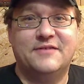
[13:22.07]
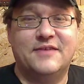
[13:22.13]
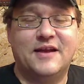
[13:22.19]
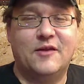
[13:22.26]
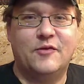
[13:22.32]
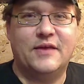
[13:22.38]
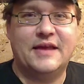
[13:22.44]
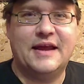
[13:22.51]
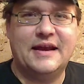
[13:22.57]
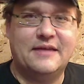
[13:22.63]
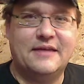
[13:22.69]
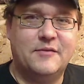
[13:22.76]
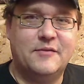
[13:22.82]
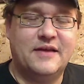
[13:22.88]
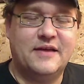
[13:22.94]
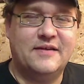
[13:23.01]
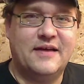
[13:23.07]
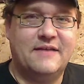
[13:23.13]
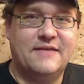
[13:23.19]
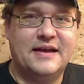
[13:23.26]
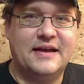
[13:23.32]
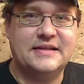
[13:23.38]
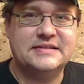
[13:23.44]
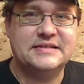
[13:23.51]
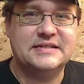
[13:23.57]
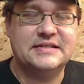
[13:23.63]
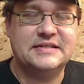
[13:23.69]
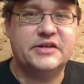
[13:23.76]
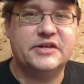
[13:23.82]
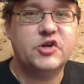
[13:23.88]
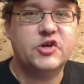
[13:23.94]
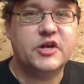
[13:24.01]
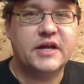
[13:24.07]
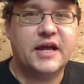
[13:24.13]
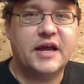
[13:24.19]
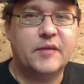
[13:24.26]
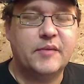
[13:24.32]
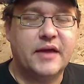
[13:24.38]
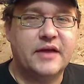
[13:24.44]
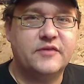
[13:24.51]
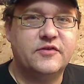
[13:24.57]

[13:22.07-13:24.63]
and I don't think any of them have had a 6th edition game yet.